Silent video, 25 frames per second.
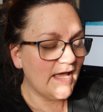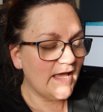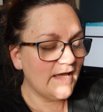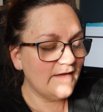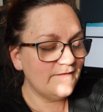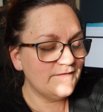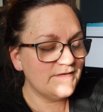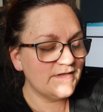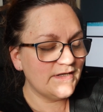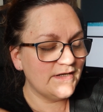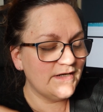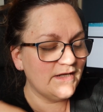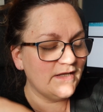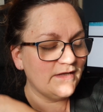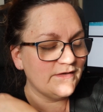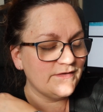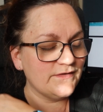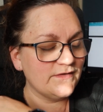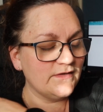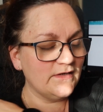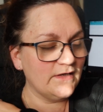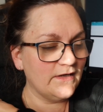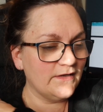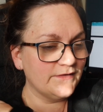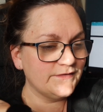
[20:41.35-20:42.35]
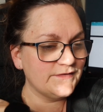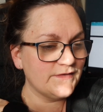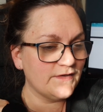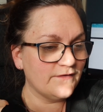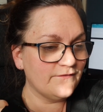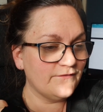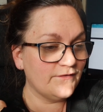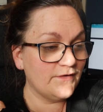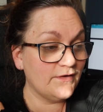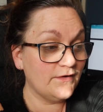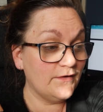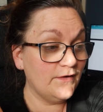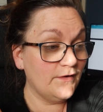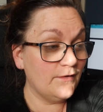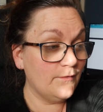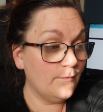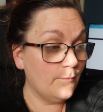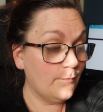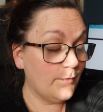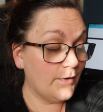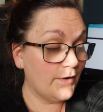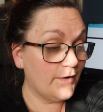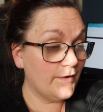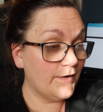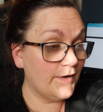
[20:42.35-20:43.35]
I've done a lot of
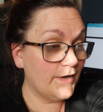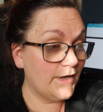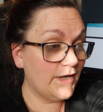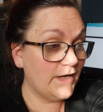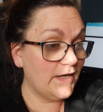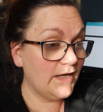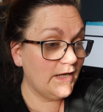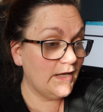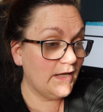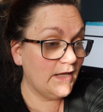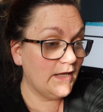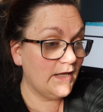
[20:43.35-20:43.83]
work